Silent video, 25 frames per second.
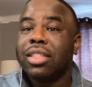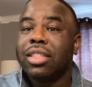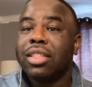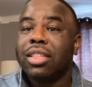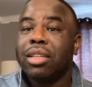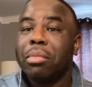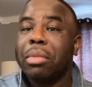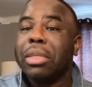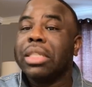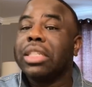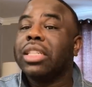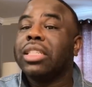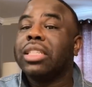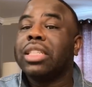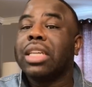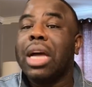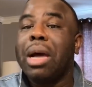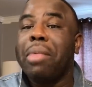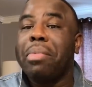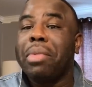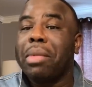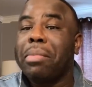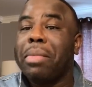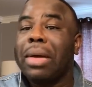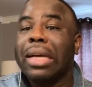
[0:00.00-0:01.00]
But just a
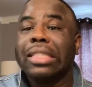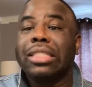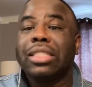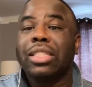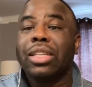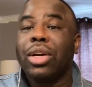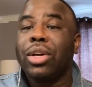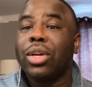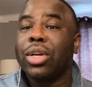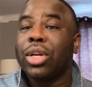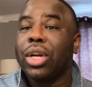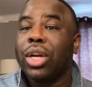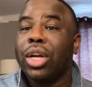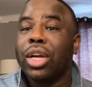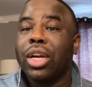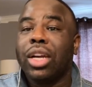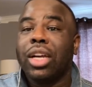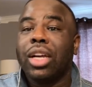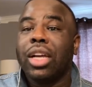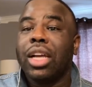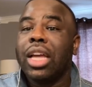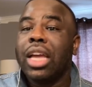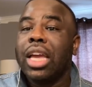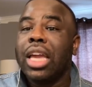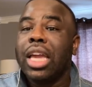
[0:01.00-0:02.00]
couple of months ago,
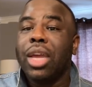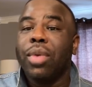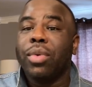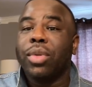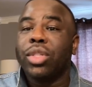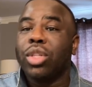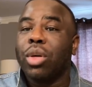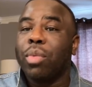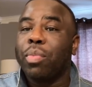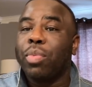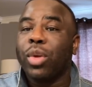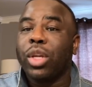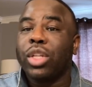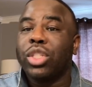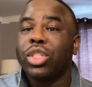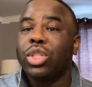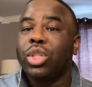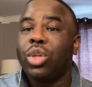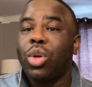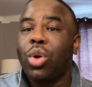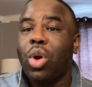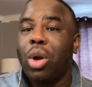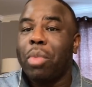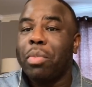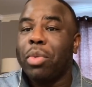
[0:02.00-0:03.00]
girl, he was your Prince
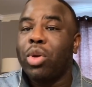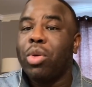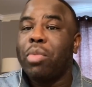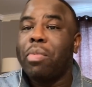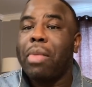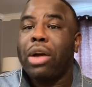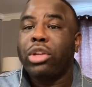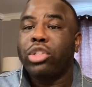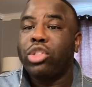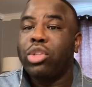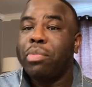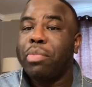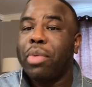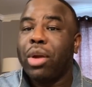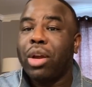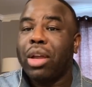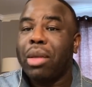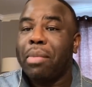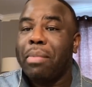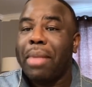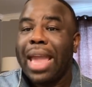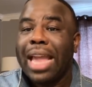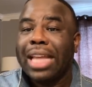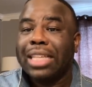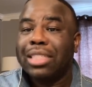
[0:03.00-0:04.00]
Charming who bought you
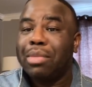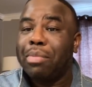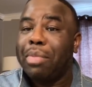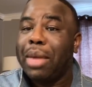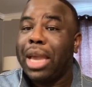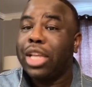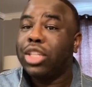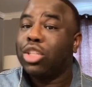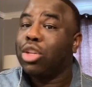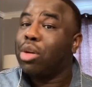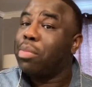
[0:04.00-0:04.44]
Birkin bags and paid your